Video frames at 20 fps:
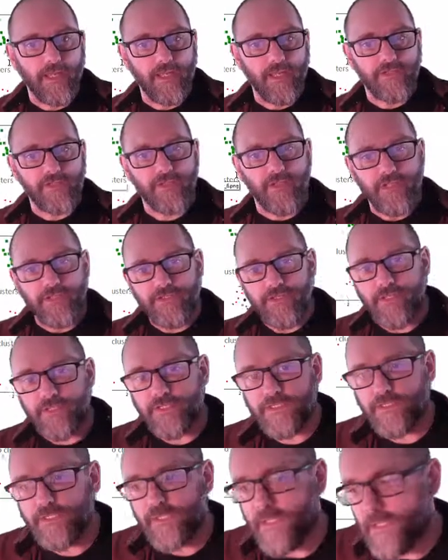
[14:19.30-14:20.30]
Okay, so as you
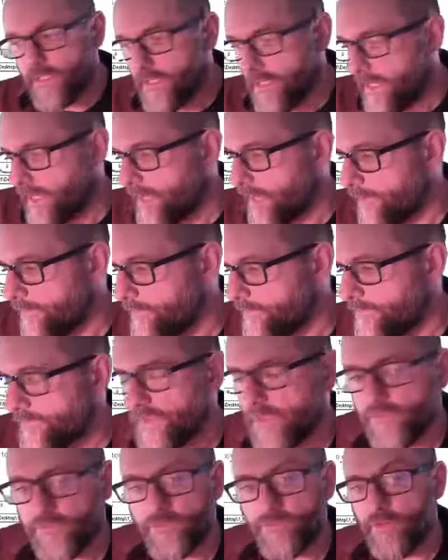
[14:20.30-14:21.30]
can see,
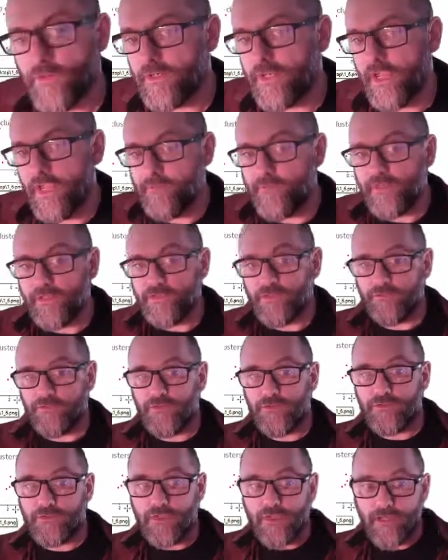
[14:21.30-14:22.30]
you have to run k-means a
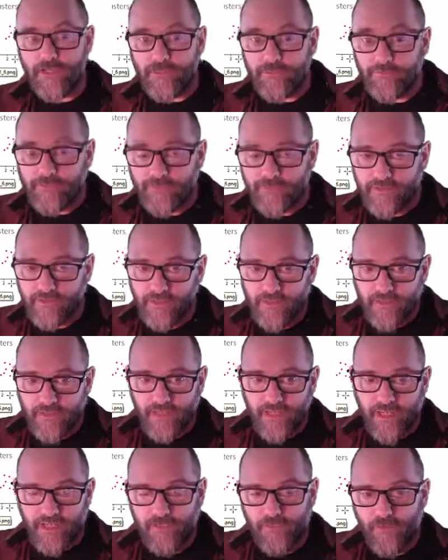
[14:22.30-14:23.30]
few times
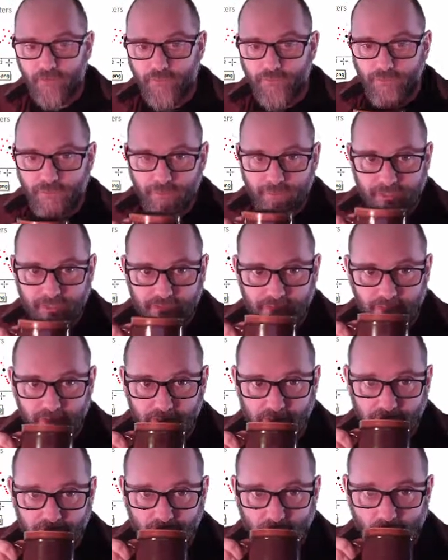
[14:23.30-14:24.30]
and look for the best
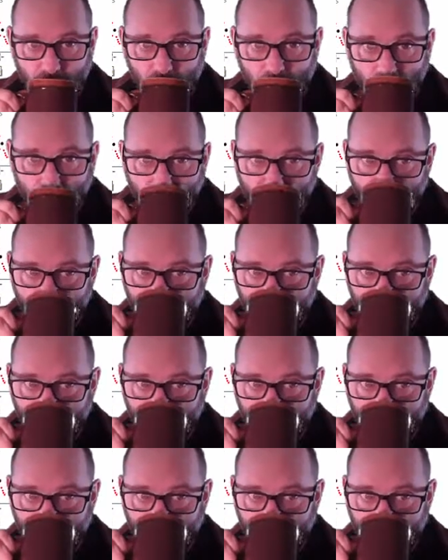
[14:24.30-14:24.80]
clustering,